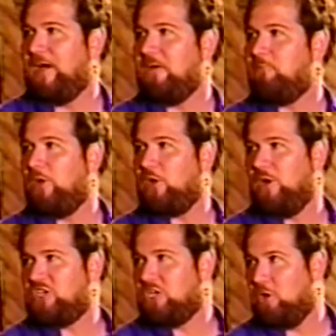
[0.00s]
a
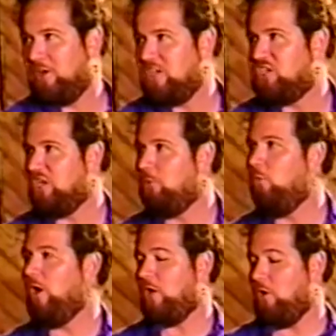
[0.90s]
five-point question going to
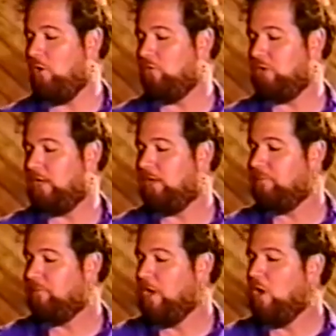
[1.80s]
team one
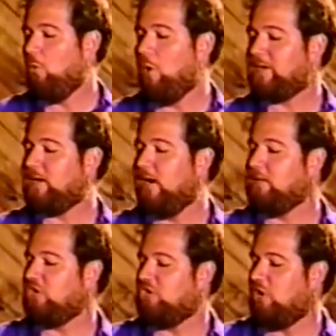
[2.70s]
only. What
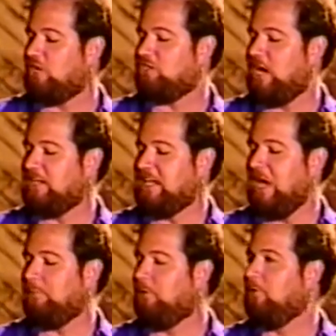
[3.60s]
color shirts are
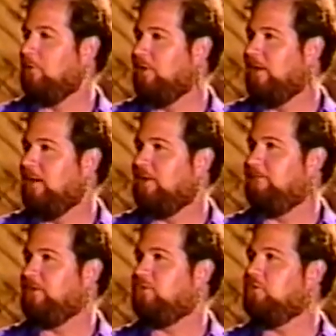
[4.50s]
taboo in
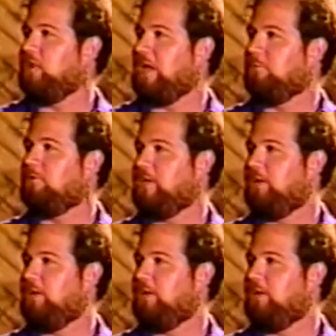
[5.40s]
official table